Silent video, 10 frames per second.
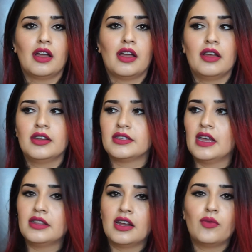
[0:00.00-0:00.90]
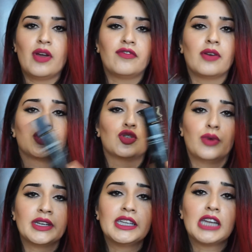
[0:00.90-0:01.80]
and it said that it went from
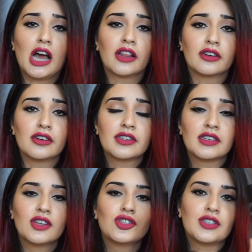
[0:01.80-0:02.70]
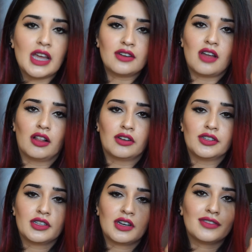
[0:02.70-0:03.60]
$20 to
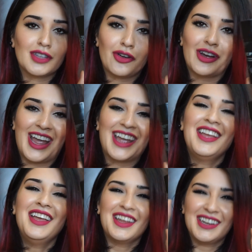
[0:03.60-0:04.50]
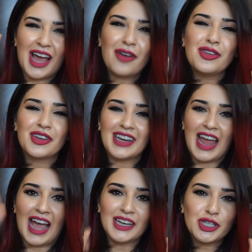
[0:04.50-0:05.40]
$10. And I was like, okay, now you can
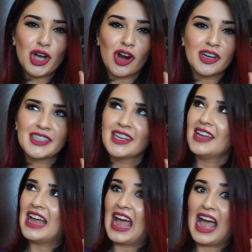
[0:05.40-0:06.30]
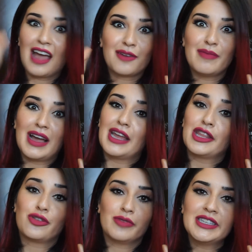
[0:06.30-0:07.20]
add to cart, add my
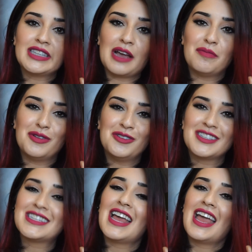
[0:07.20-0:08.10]
3 samples,